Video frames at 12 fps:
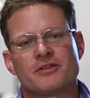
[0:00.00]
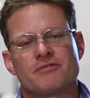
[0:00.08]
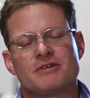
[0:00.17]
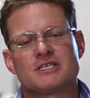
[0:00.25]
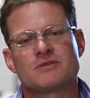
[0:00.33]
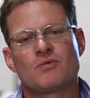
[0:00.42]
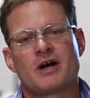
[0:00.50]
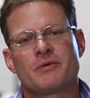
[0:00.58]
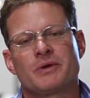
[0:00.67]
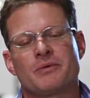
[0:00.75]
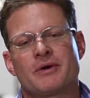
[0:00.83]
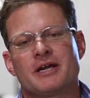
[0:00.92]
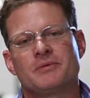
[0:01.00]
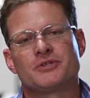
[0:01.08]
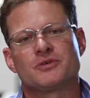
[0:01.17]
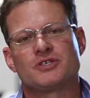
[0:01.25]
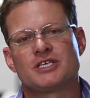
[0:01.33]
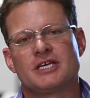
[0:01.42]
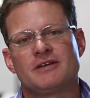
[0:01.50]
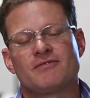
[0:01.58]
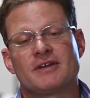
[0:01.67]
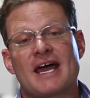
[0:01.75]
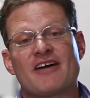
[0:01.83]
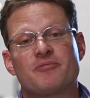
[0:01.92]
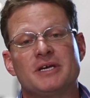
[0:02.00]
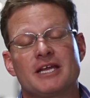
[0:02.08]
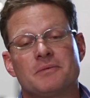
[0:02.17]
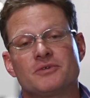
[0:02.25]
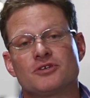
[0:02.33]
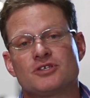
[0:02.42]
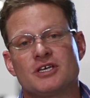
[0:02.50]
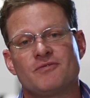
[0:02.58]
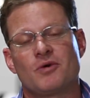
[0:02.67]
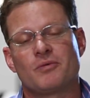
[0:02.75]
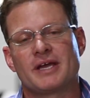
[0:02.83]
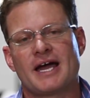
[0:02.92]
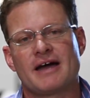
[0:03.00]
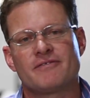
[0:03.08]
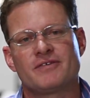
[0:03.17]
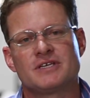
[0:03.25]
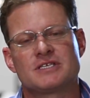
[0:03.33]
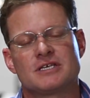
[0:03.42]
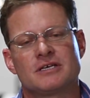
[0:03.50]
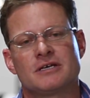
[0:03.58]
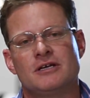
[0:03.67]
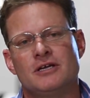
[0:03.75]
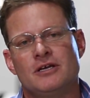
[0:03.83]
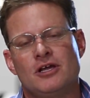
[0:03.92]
of the reason why we were able to achieve and have been able to achieve what we have, is a